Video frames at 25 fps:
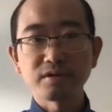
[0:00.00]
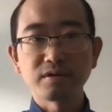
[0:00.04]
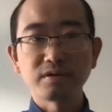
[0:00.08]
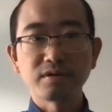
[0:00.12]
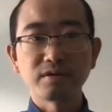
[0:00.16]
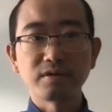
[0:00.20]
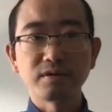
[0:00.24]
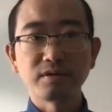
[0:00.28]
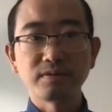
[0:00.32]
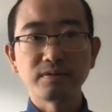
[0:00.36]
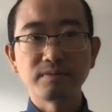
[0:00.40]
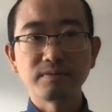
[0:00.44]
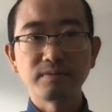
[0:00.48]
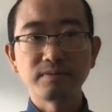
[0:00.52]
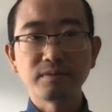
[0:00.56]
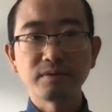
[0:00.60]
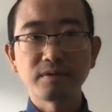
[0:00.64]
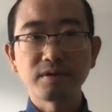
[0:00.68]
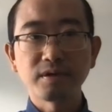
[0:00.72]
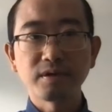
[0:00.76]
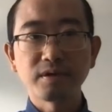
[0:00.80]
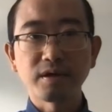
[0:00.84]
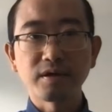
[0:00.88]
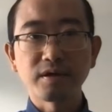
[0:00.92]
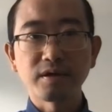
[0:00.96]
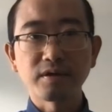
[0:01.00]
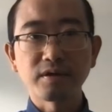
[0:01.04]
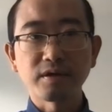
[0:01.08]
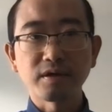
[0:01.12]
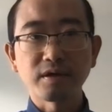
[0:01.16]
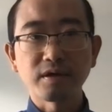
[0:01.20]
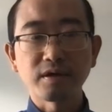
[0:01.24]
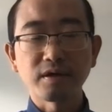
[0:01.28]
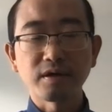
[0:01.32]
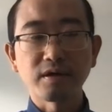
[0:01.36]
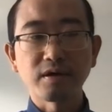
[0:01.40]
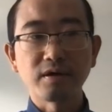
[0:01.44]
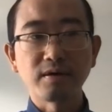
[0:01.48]
I
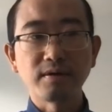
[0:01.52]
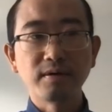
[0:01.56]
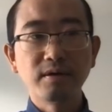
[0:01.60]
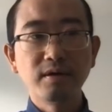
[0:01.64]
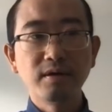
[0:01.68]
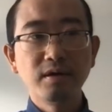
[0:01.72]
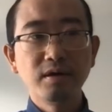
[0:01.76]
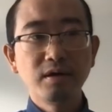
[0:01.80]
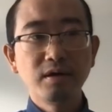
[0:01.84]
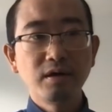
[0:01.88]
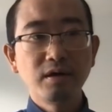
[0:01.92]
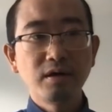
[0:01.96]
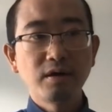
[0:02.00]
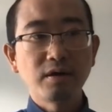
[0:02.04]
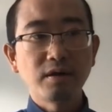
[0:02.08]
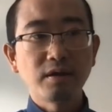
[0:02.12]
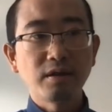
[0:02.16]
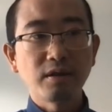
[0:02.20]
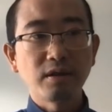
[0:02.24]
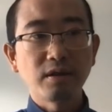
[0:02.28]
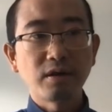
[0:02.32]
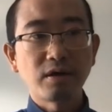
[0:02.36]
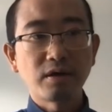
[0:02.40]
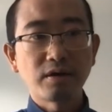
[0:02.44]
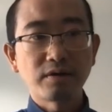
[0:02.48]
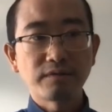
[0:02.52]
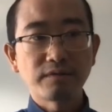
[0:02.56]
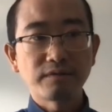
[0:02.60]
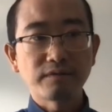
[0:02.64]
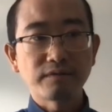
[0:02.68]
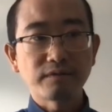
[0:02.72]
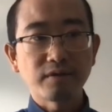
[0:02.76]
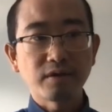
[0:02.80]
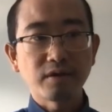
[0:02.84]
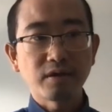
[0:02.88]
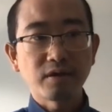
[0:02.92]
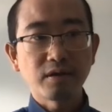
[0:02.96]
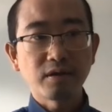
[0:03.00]
think a lot
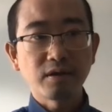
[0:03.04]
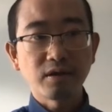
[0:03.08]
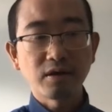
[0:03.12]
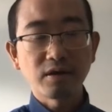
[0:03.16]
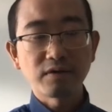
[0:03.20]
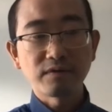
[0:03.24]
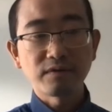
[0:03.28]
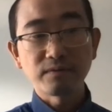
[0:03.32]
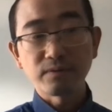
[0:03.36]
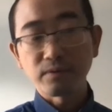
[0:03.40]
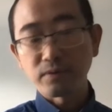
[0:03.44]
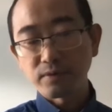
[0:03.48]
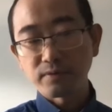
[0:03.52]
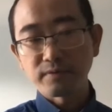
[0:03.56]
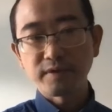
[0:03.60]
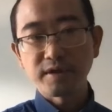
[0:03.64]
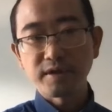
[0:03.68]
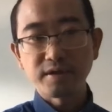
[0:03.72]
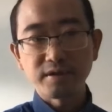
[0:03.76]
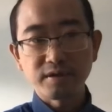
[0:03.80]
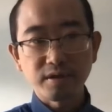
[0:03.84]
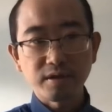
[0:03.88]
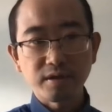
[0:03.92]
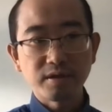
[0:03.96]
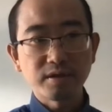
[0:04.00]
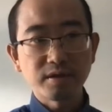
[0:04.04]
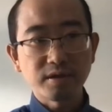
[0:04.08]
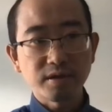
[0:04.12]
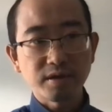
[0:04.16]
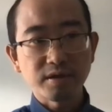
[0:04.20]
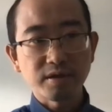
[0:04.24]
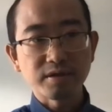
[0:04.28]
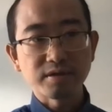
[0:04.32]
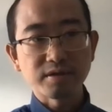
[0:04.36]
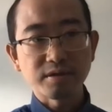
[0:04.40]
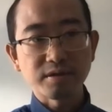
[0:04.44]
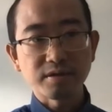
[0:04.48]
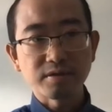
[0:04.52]
of what we've done
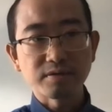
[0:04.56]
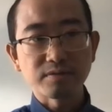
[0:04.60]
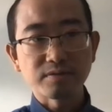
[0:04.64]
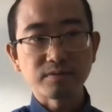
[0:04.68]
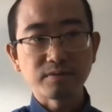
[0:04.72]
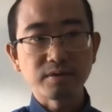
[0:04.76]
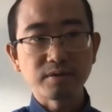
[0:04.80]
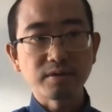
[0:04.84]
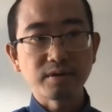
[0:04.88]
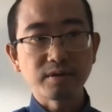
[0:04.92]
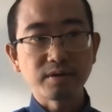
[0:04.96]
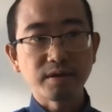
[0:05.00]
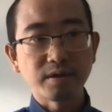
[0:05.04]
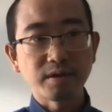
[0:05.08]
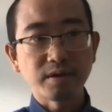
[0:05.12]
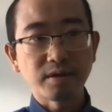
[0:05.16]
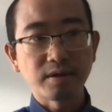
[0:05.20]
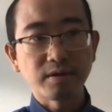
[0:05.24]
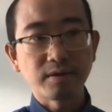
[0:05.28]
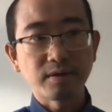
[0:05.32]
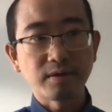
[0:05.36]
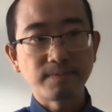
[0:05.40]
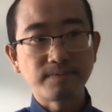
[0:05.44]
is really